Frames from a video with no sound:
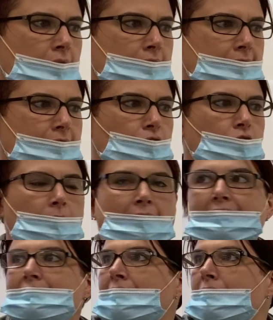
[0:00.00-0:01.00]
like a
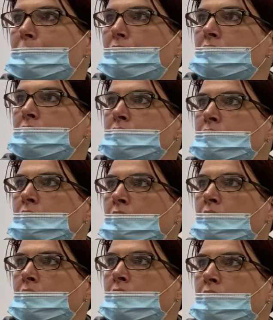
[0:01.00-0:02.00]
coax cable,
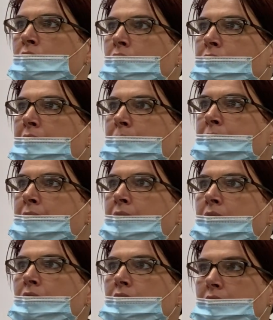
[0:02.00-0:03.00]
right?
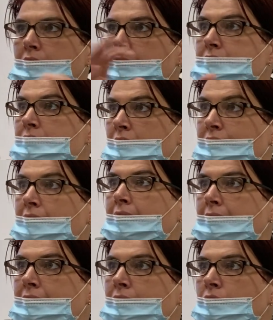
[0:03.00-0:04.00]
Like let's think of a
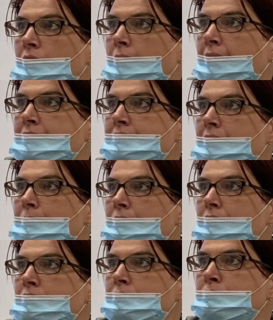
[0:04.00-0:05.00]
high-end coax
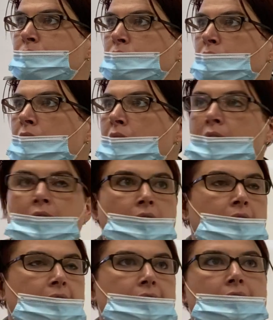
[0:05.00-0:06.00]
cable.
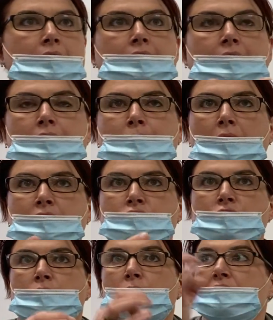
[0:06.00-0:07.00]
High-end like the
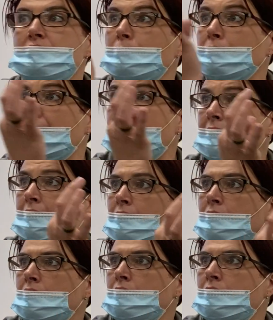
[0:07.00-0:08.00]
Monster where it's braided,
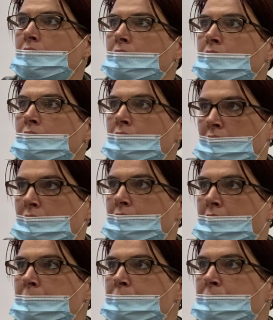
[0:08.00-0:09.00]
right?